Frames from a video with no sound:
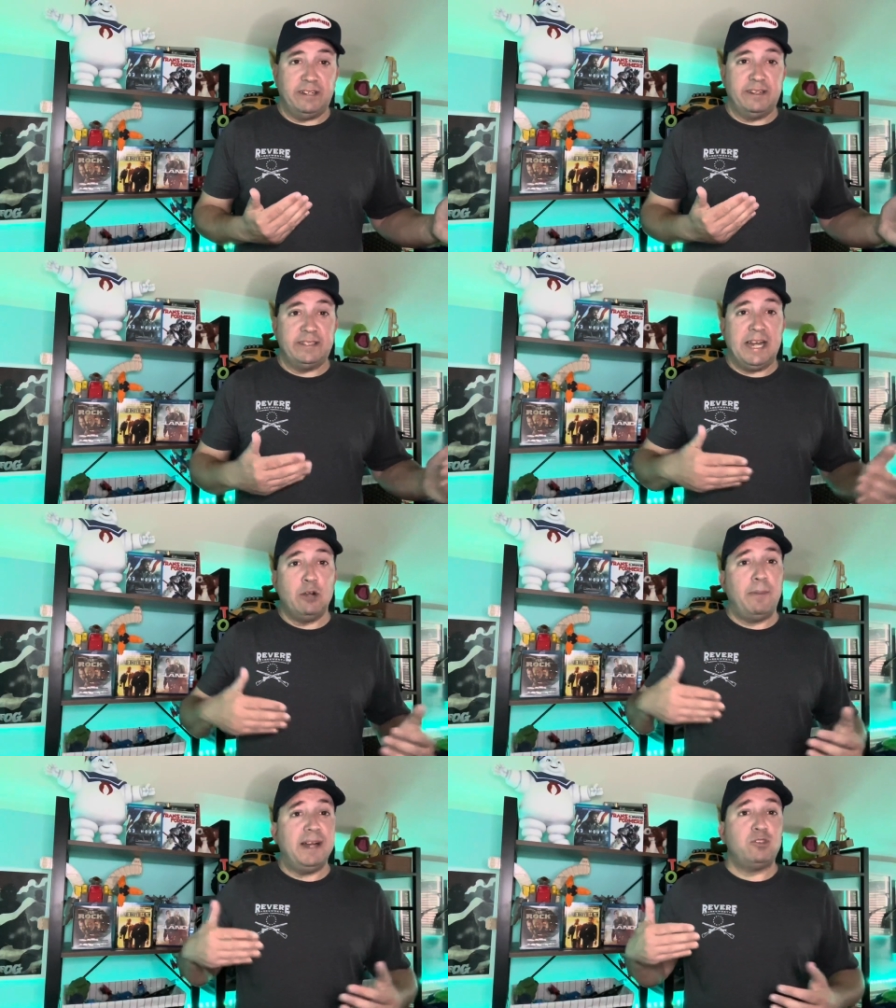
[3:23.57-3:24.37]
The
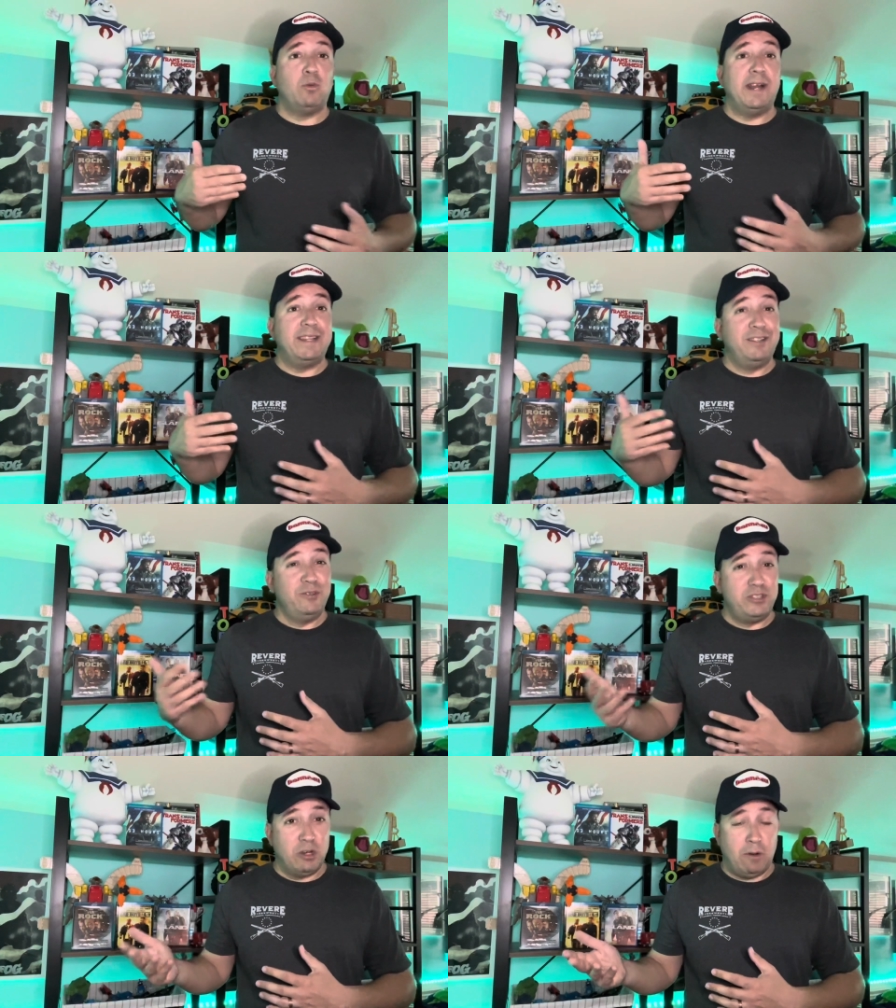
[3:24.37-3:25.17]
Dinobots, when they do
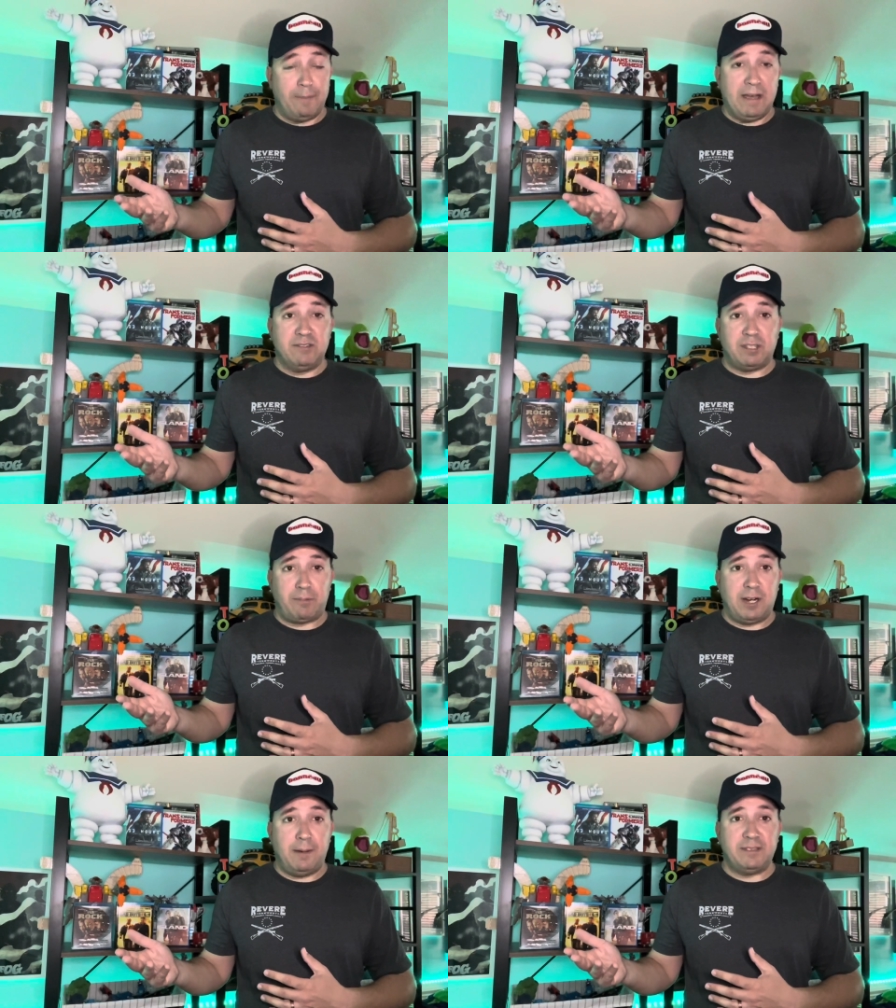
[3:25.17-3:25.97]
show up, that was the
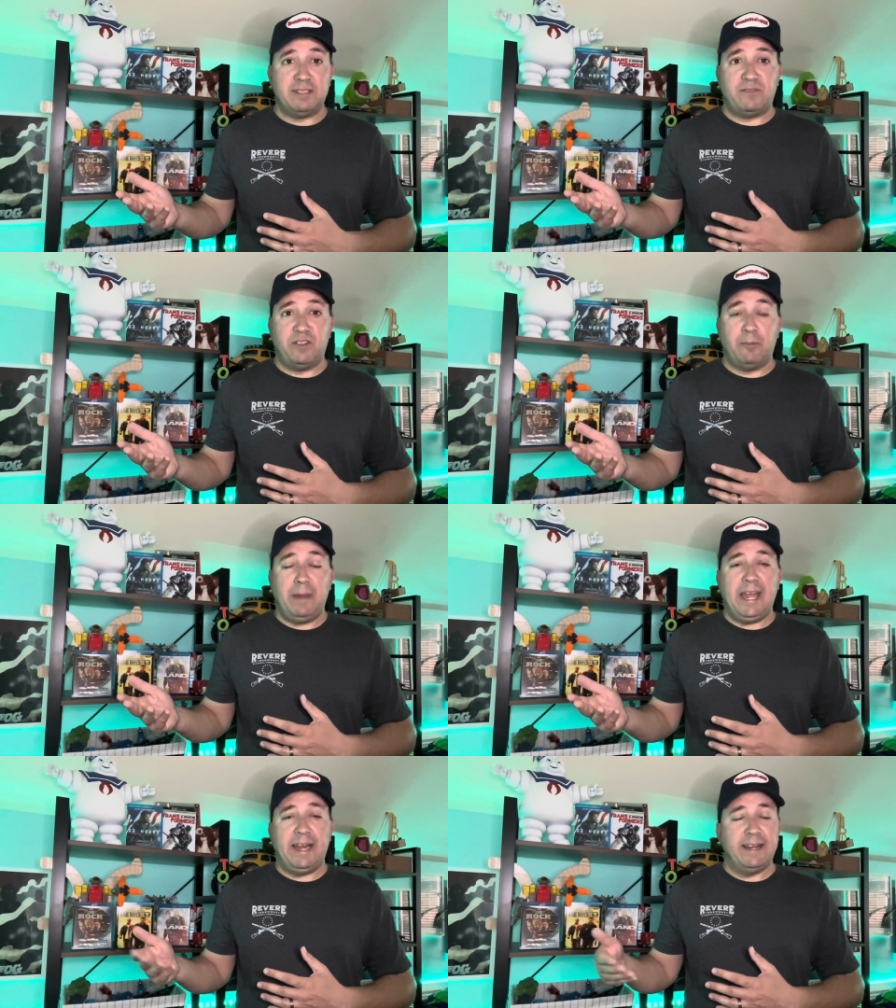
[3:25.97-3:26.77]
promise this film
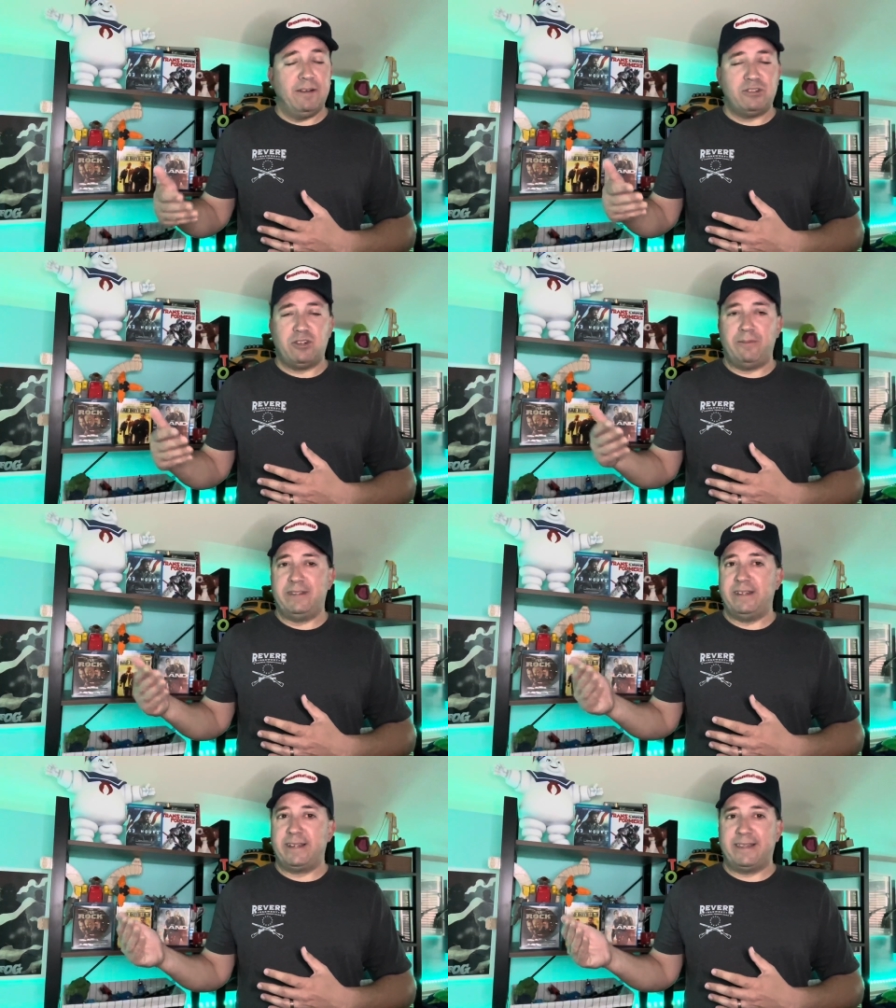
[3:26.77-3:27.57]
made. They don't show up
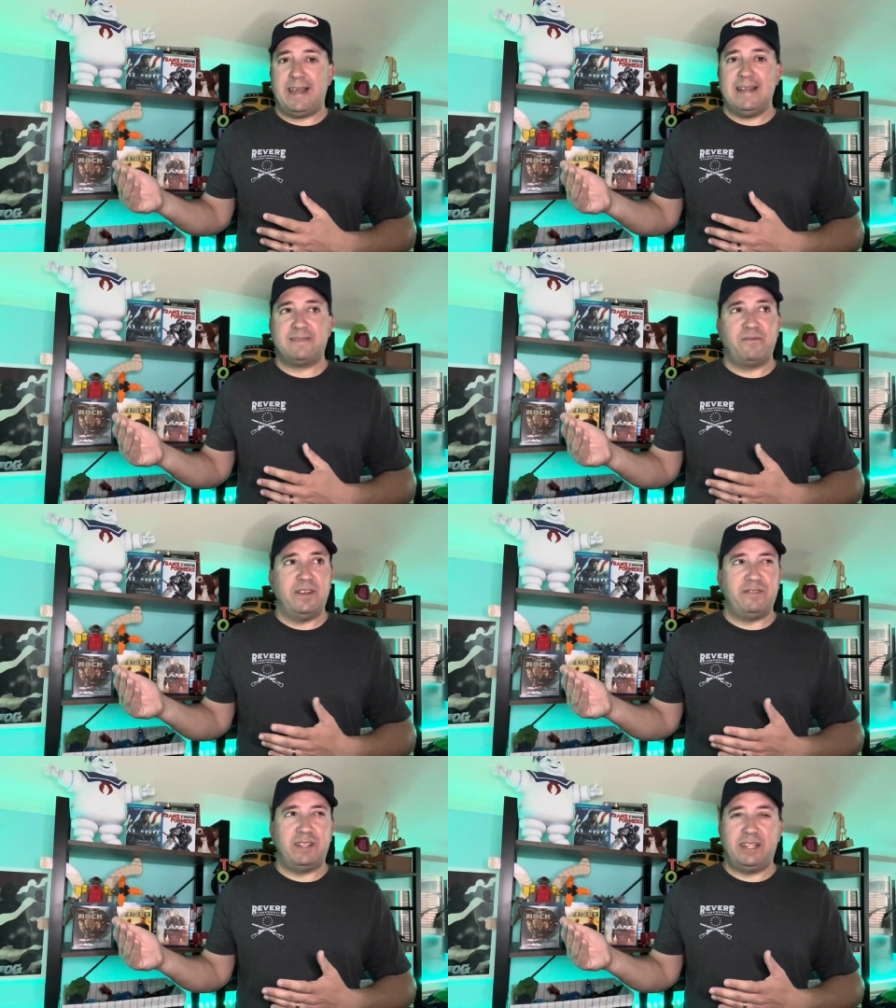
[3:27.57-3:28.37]
until like the last
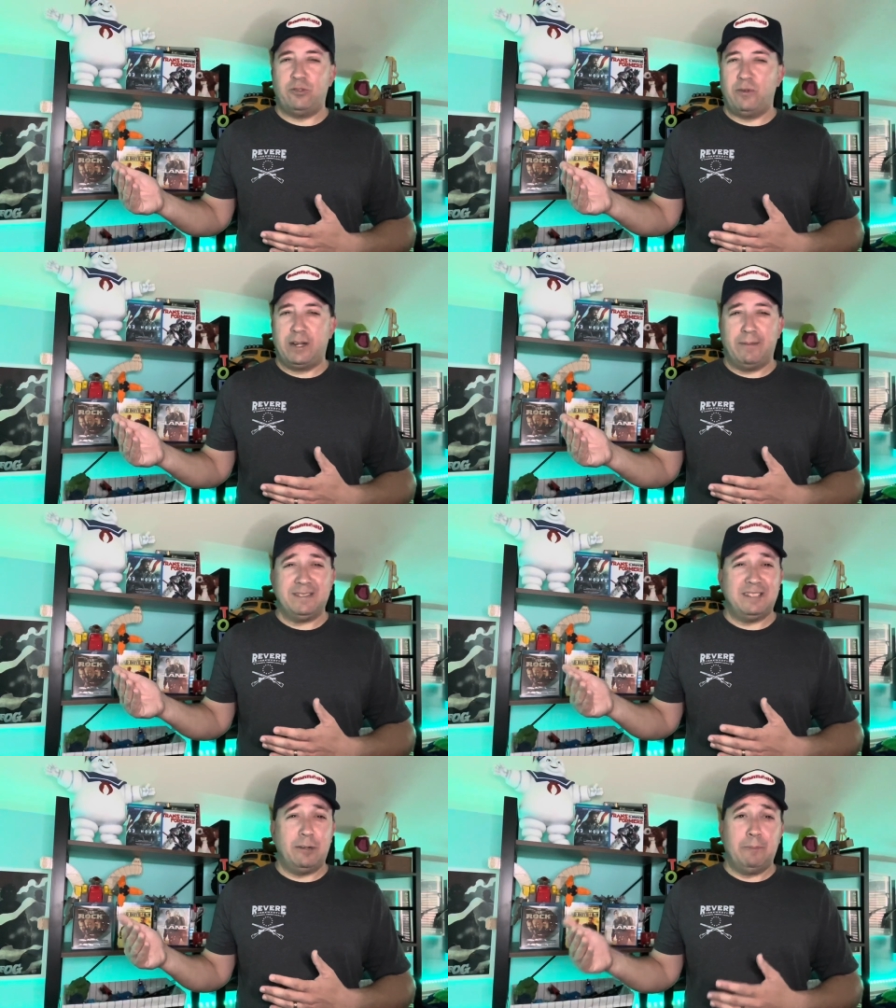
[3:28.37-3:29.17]
15, 20
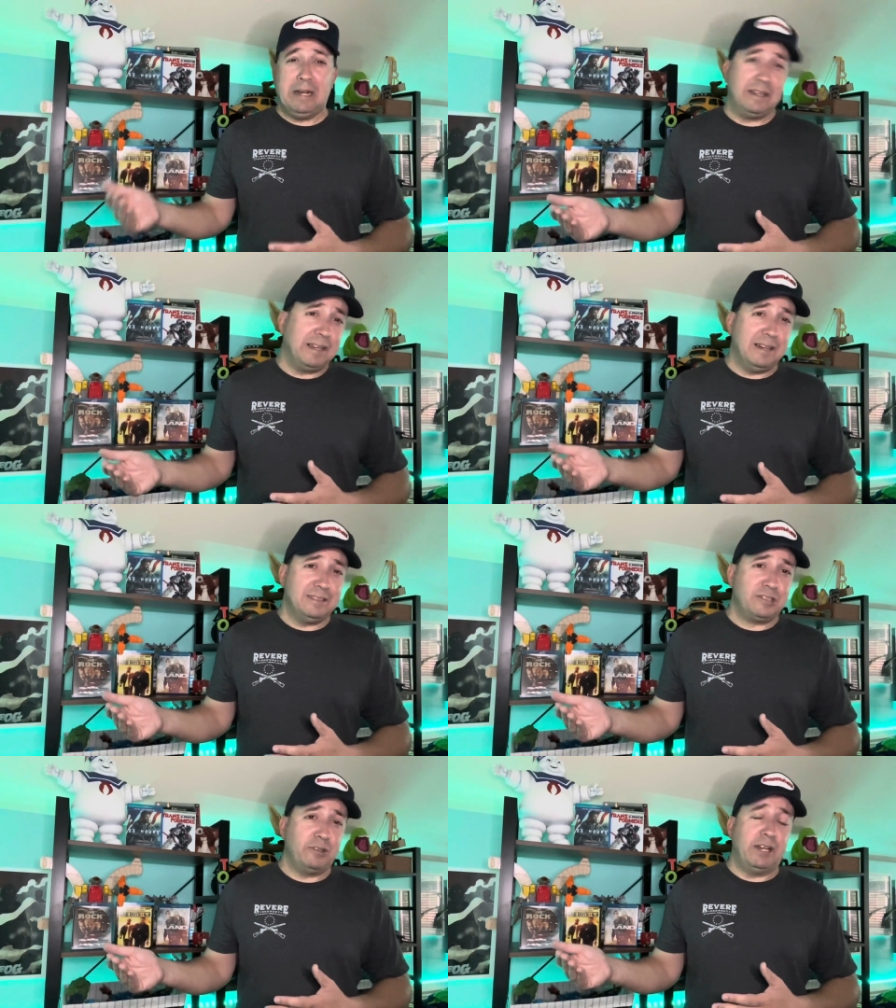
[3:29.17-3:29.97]
minutes, and they're barely on
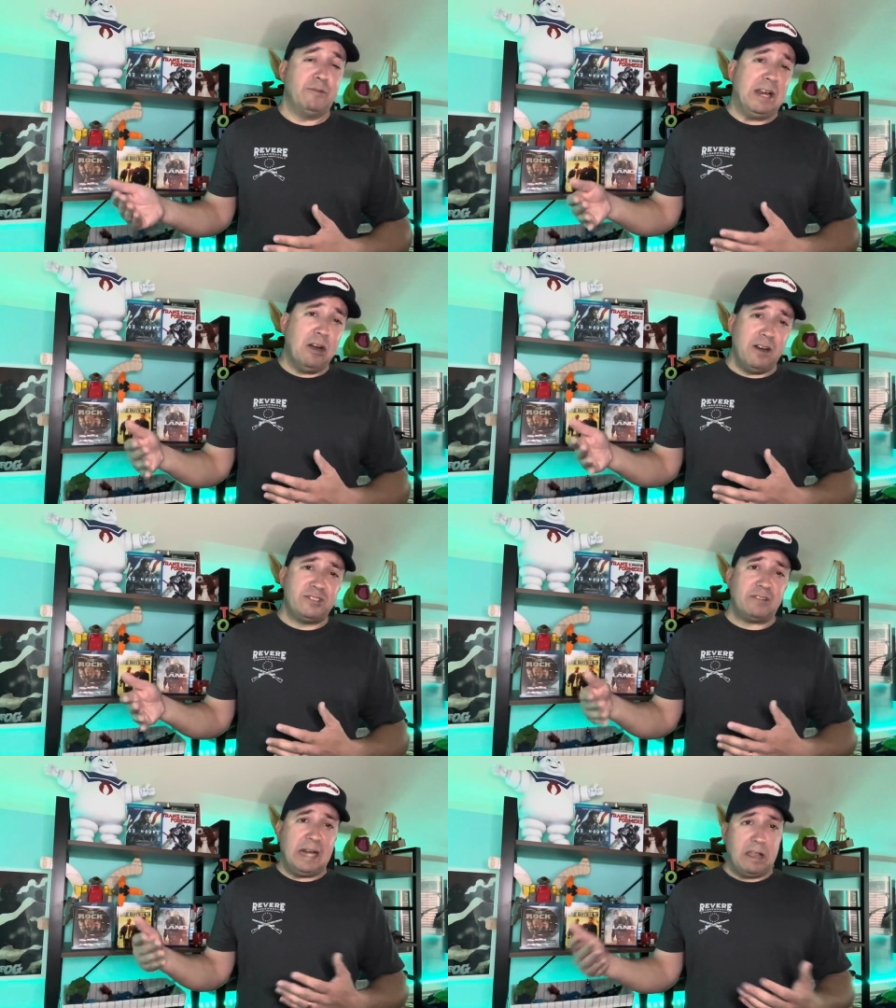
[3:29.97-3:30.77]
screen. When they are on
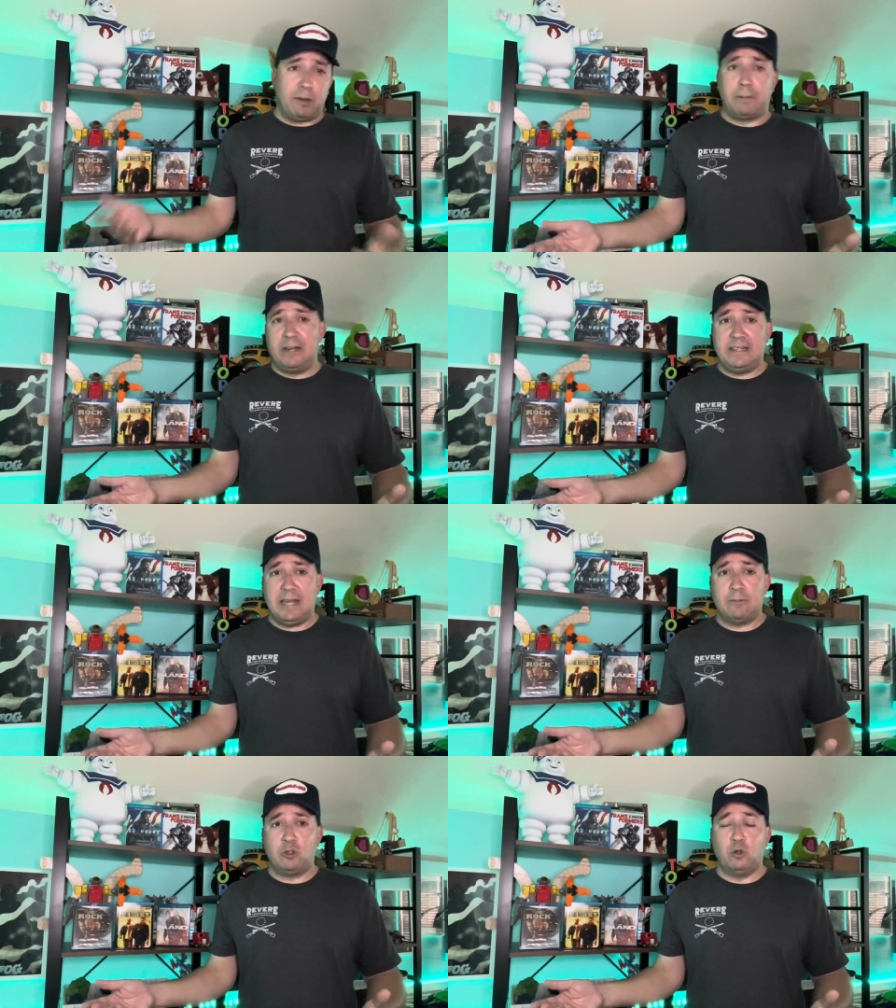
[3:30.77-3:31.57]
screen, they look pretty
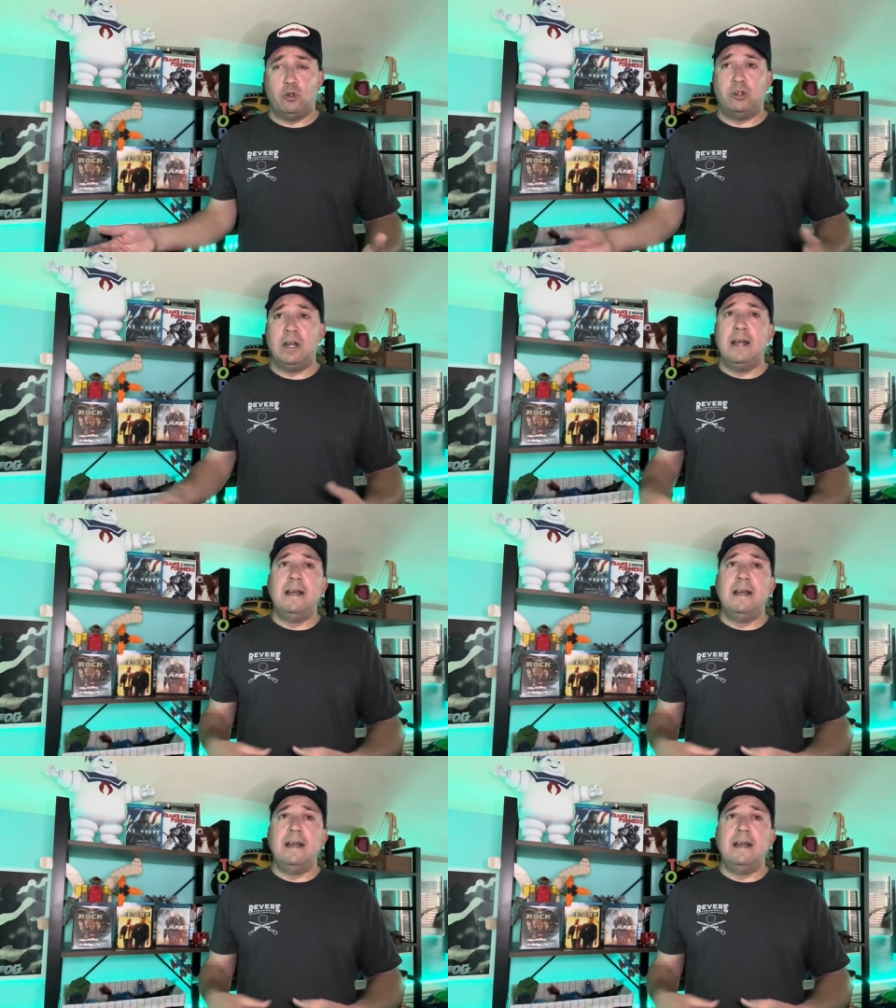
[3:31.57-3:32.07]
damn cool.